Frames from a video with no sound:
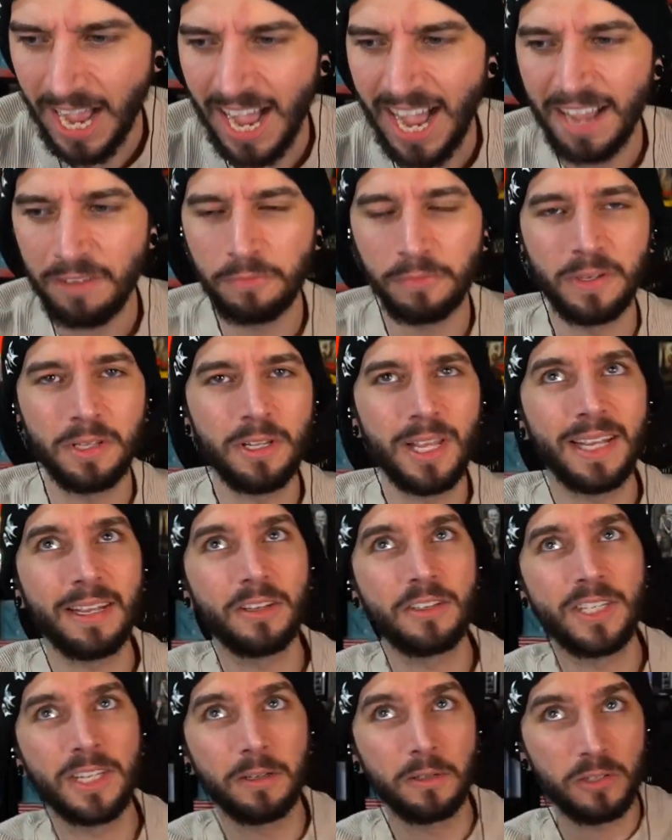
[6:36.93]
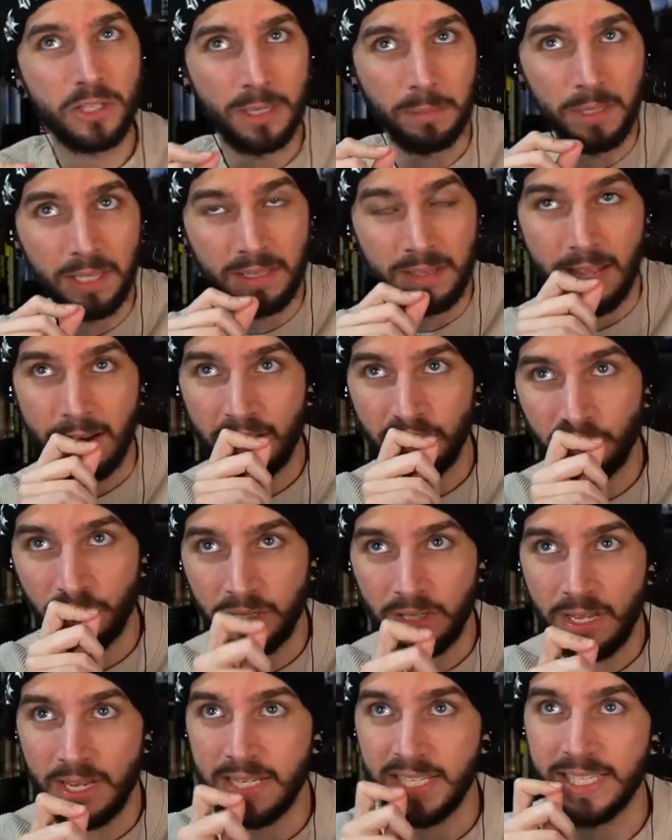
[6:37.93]
I feel like so something that I've
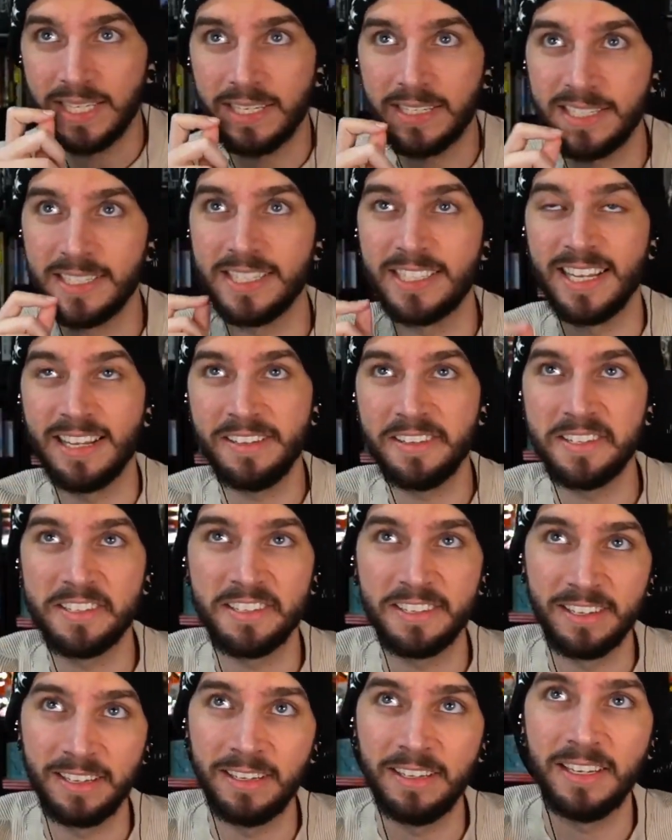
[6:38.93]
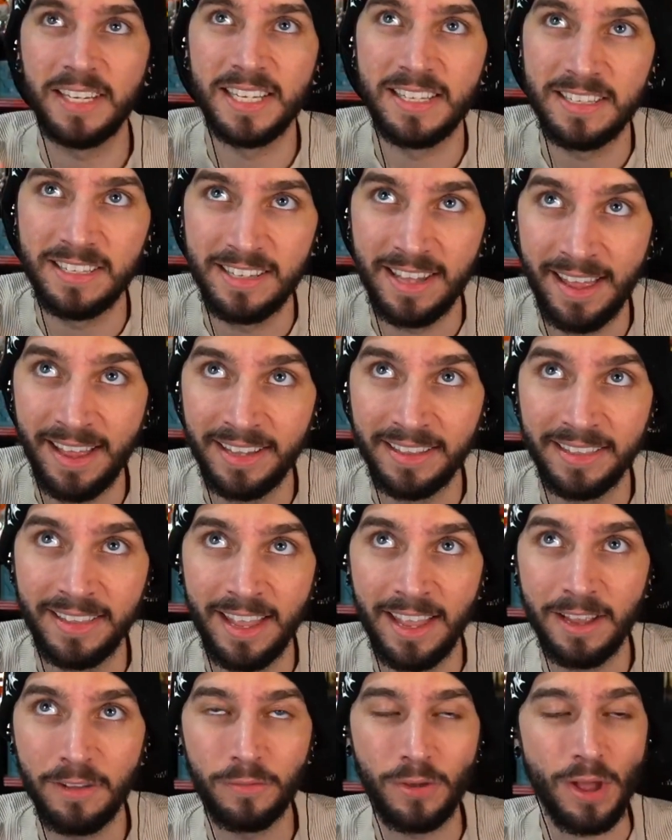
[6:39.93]
realized since Zealot City is that
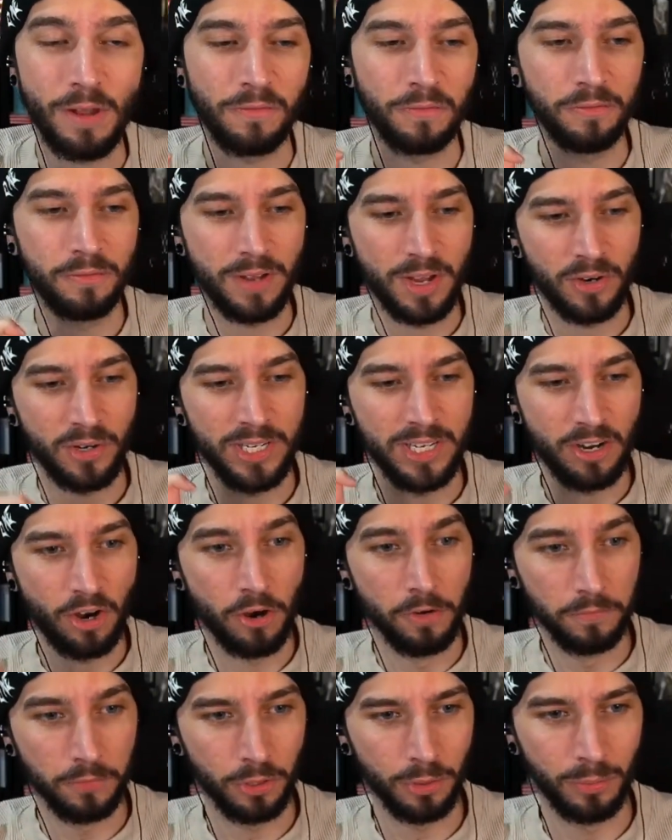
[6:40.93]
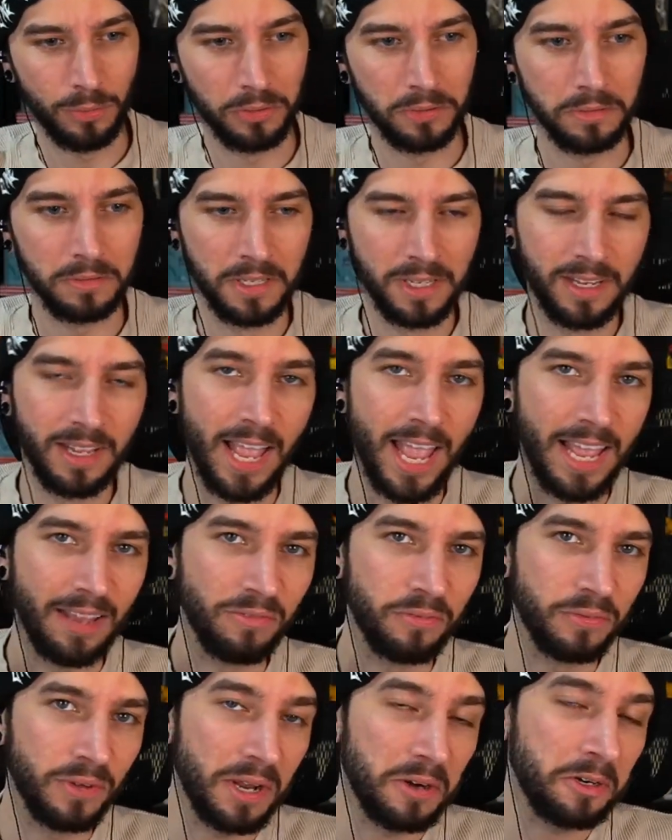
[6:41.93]
they have gotten very comfortable
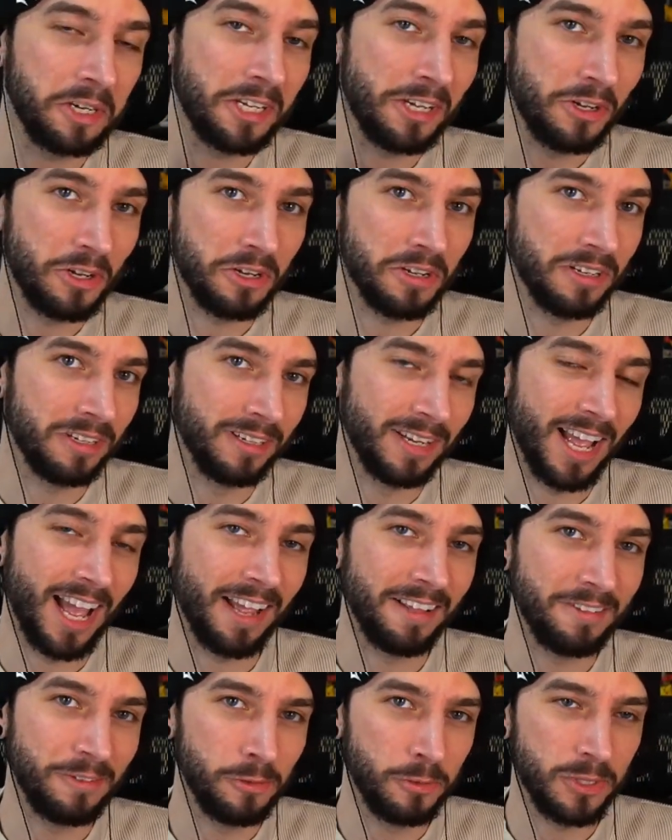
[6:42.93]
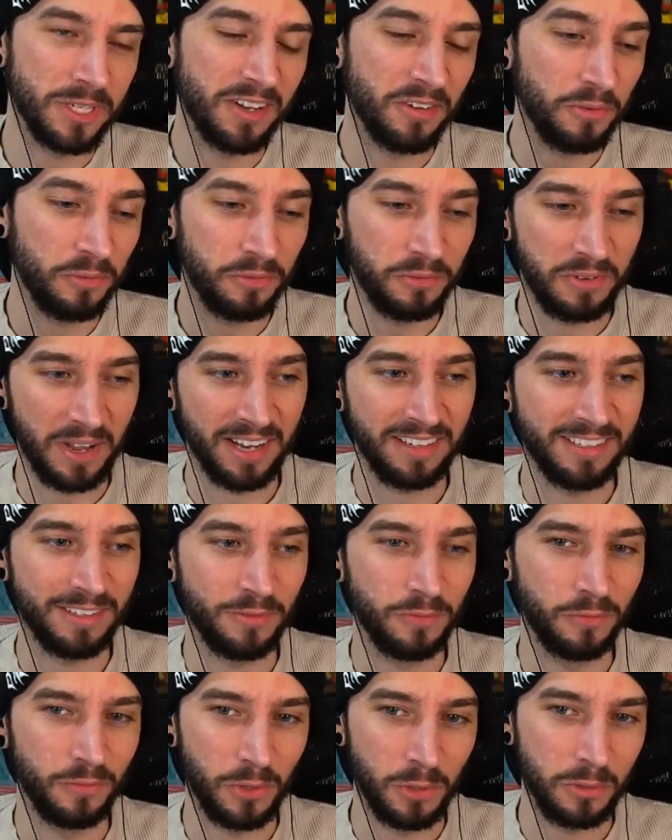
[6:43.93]
and very good at using
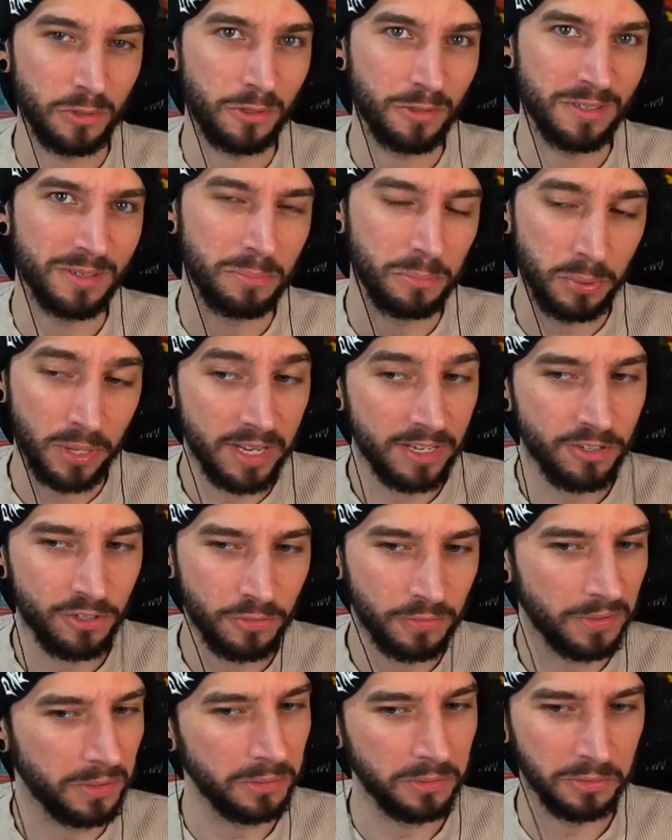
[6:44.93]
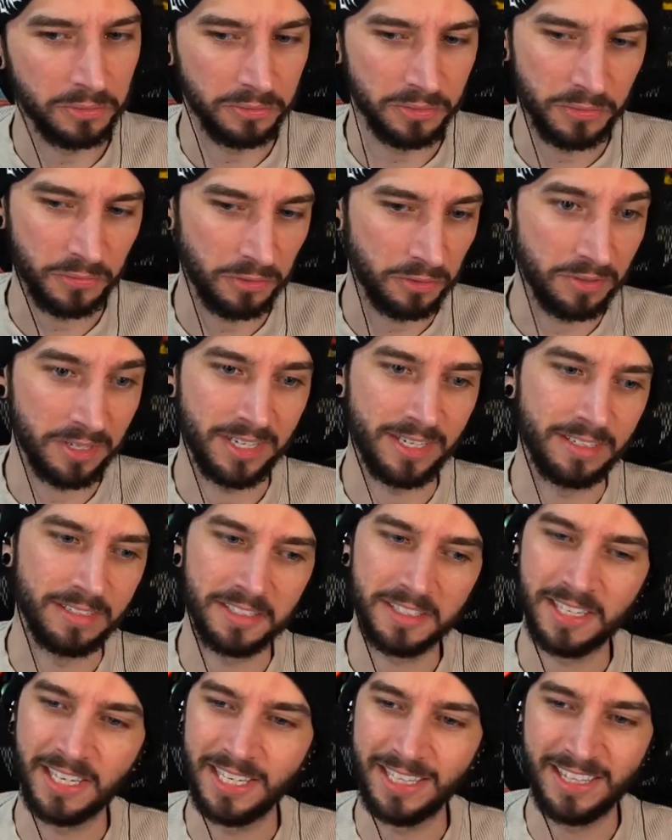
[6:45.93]
affected vocals and pitched vocals for
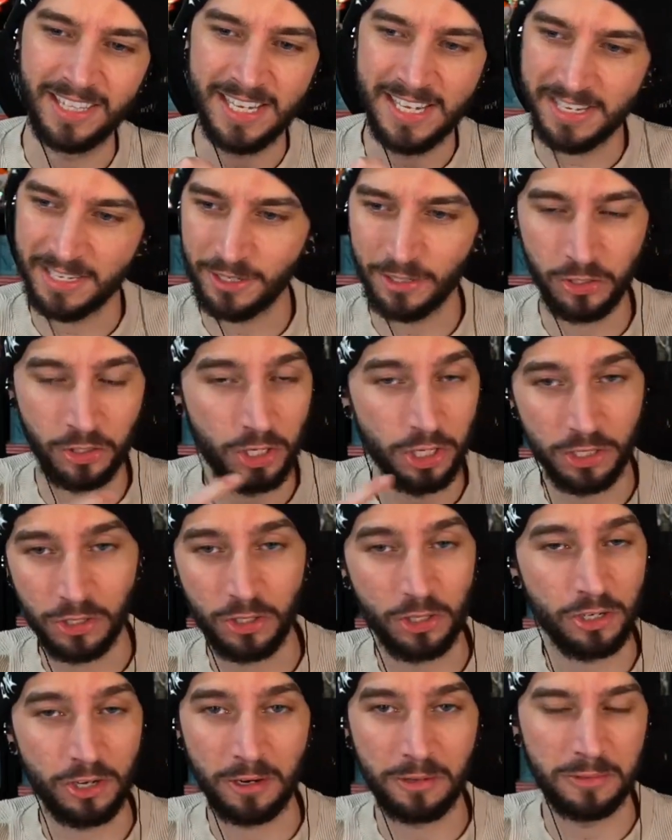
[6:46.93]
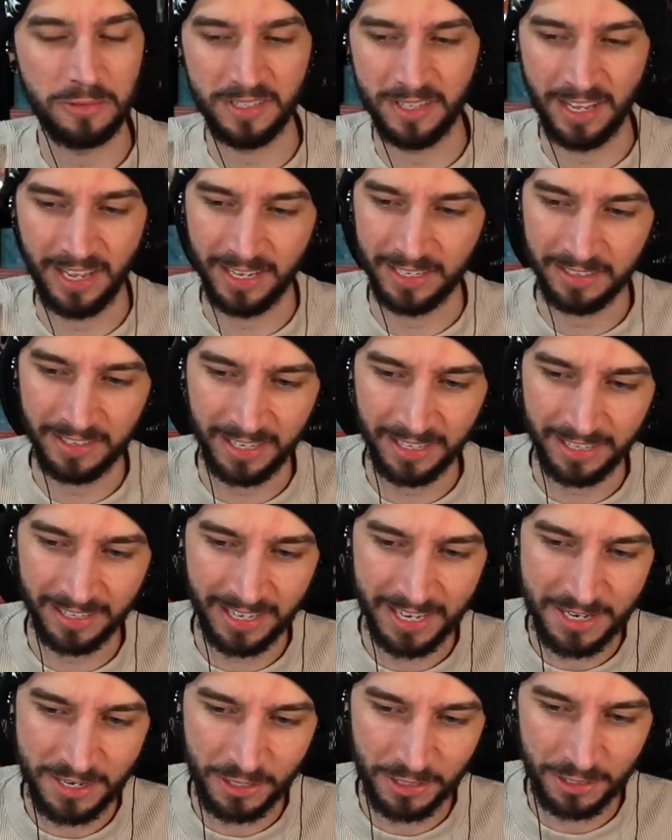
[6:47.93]
things. This just shows that. Like
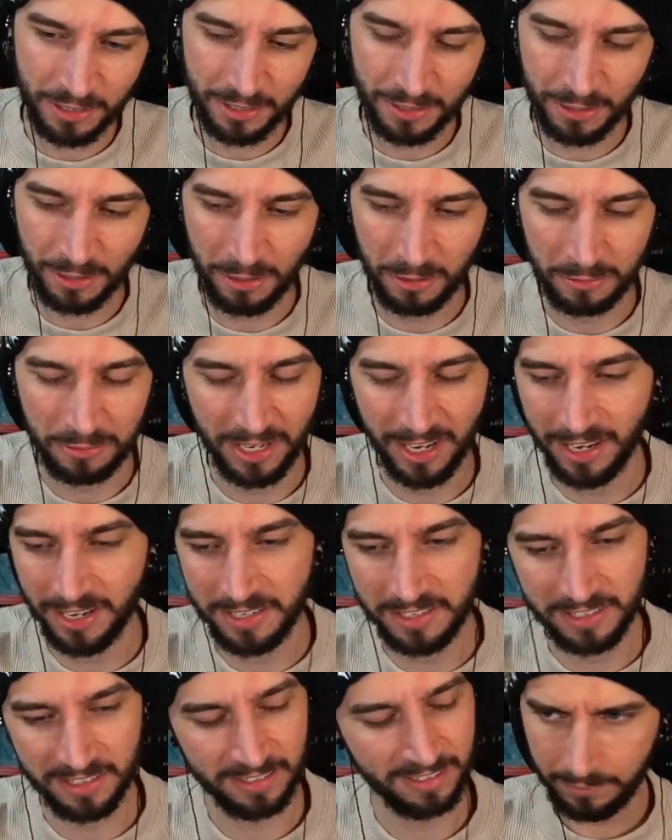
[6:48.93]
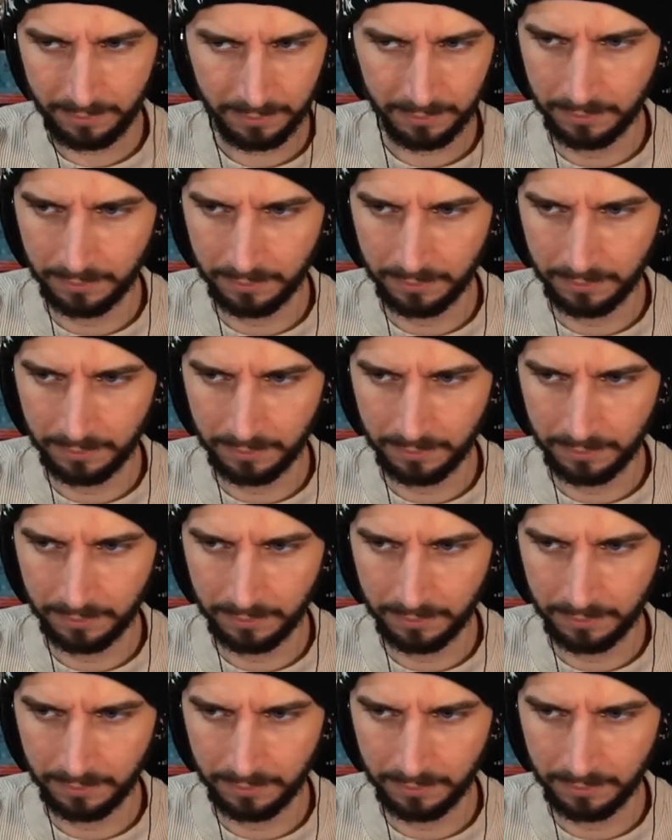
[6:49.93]
it's so nice.